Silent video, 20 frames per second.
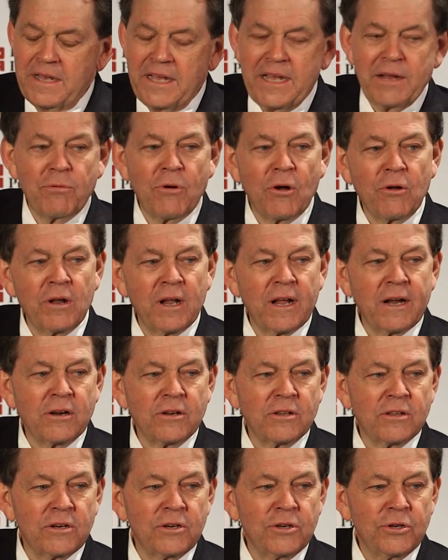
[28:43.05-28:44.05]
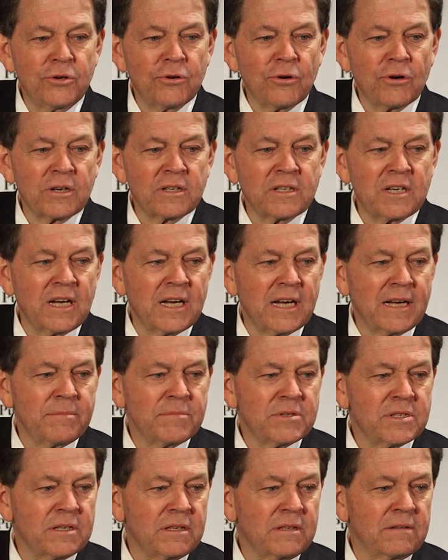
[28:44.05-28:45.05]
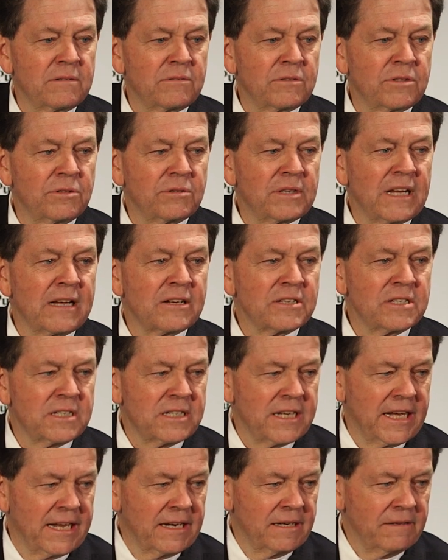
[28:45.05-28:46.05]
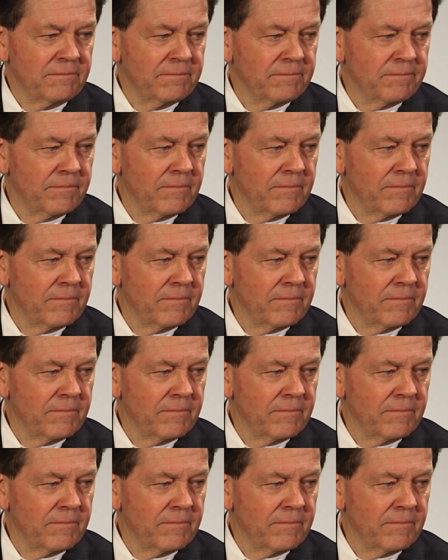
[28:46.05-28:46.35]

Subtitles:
He wrote a letter to the New York Times in 2010.